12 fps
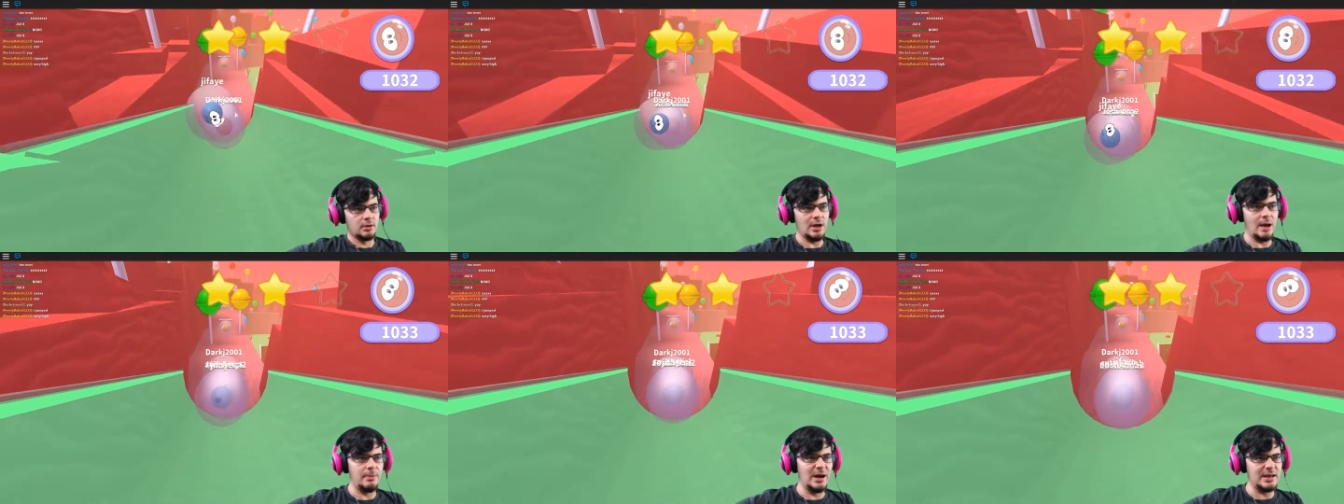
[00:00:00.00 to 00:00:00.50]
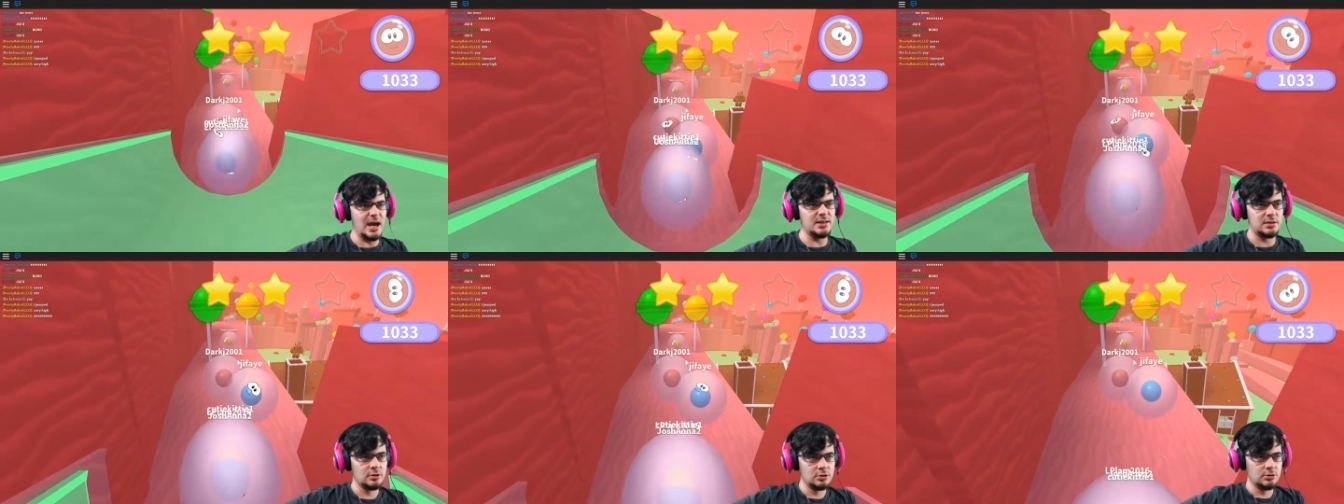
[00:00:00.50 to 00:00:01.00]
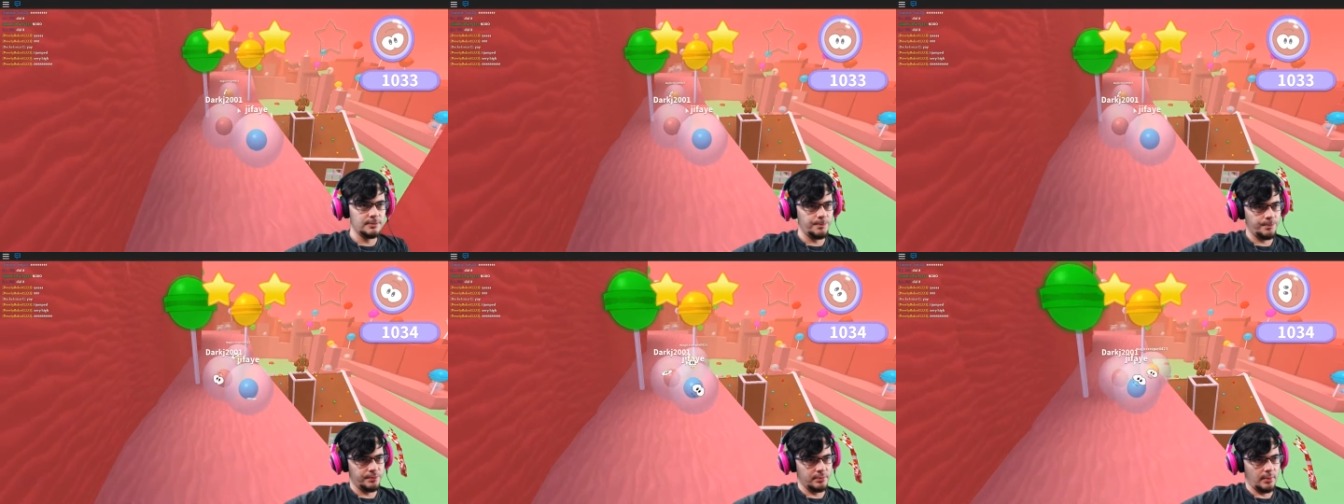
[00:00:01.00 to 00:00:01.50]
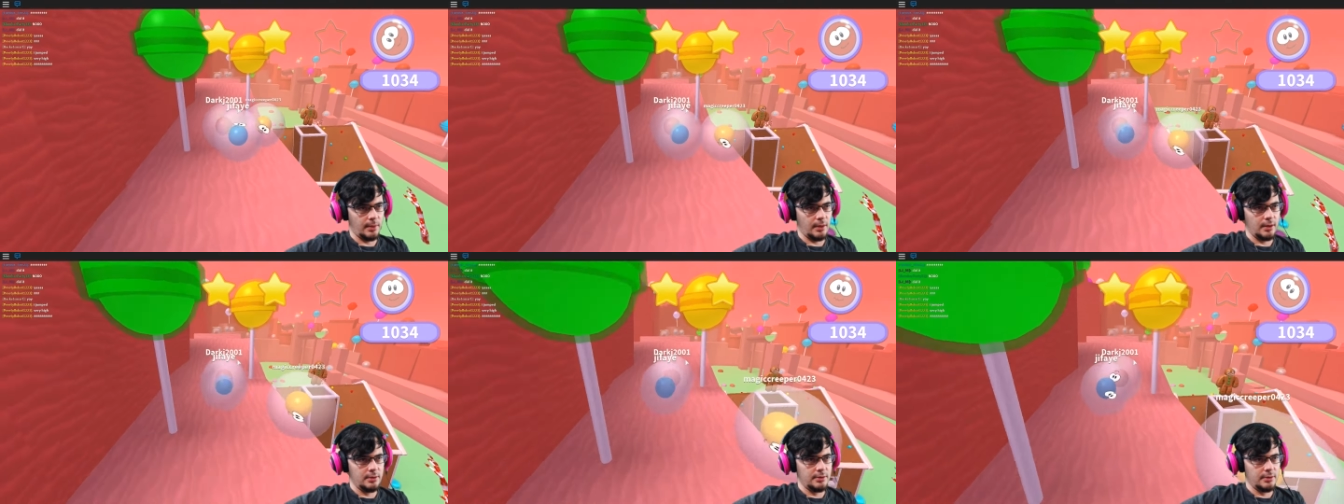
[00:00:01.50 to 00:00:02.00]
Crap monkeys!
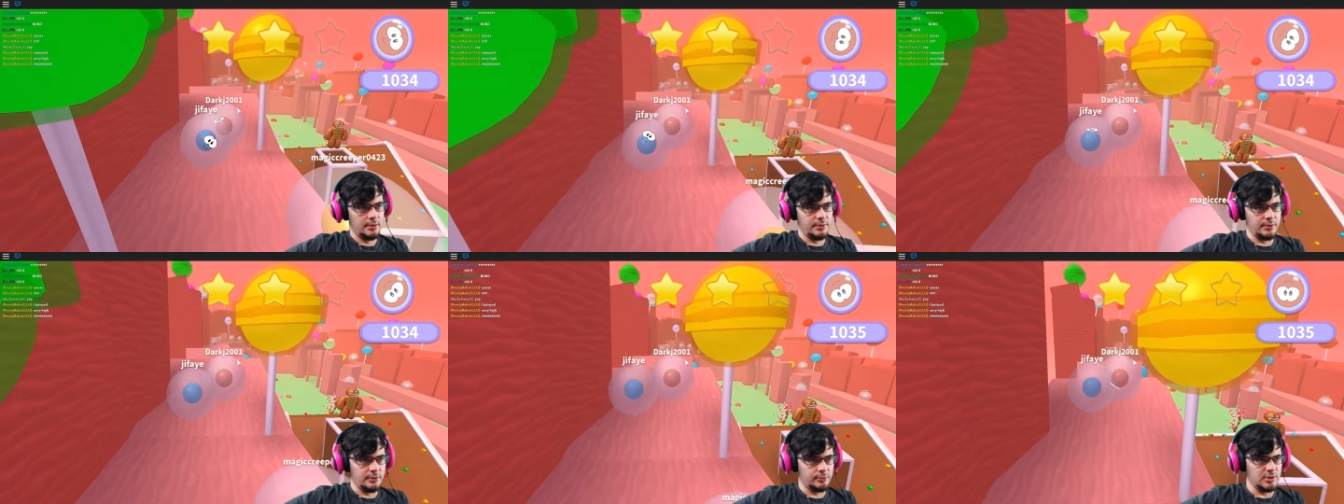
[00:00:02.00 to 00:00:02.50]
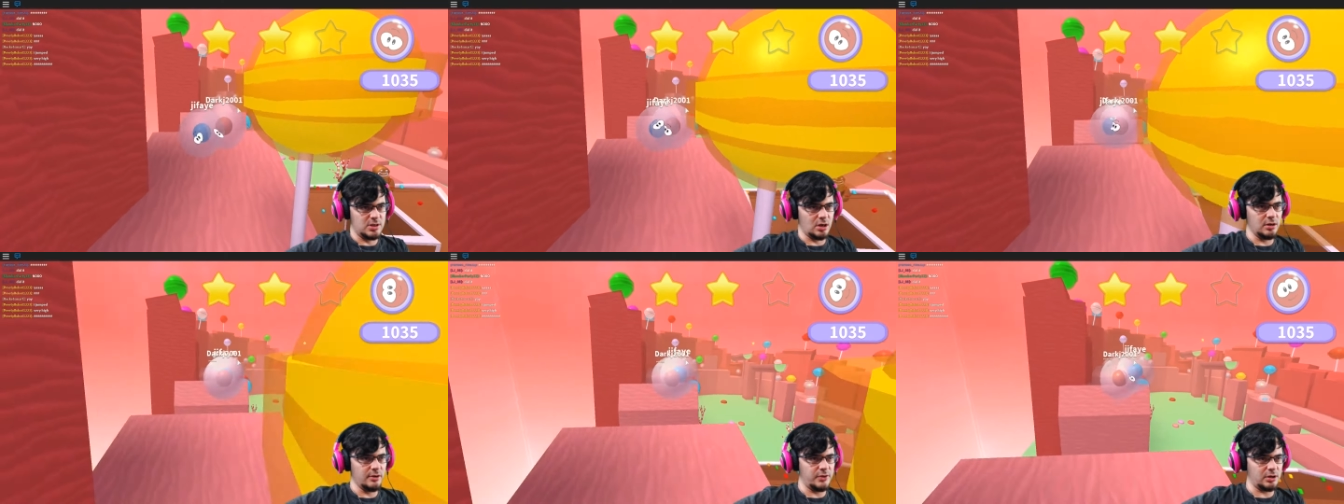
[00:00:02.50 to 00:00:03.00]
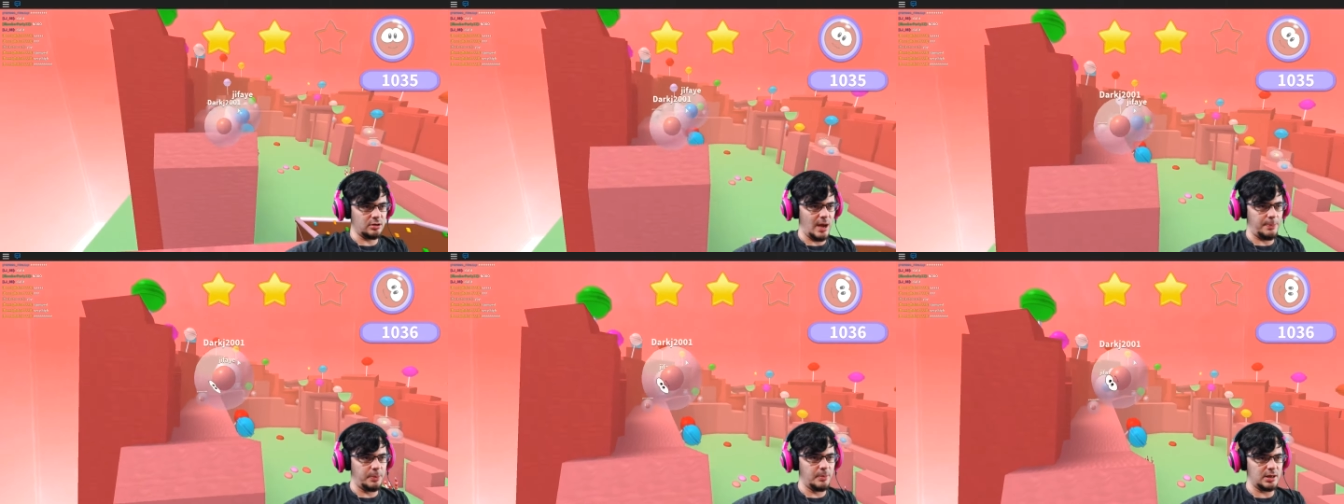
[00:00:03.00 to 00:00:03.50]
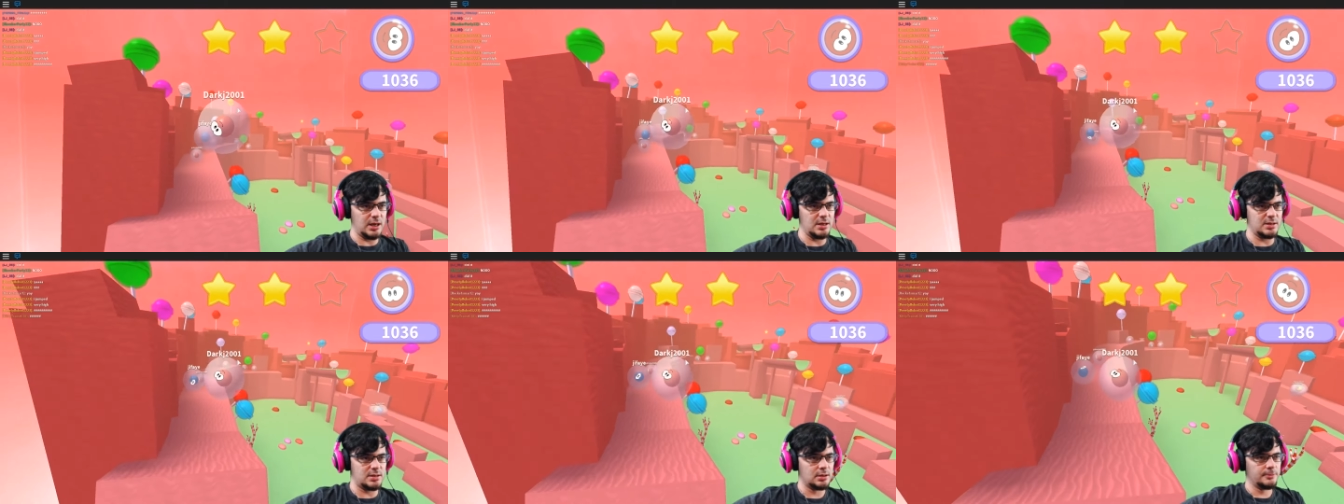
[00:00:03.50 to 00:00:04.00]
The return of the crap
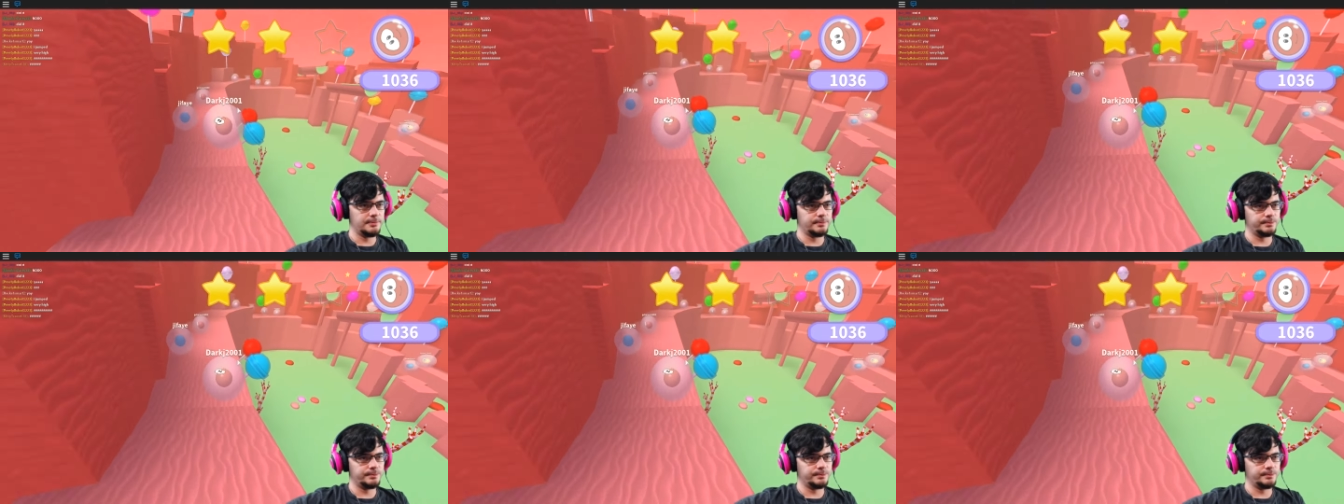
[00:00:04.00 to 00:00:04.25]
monkeys!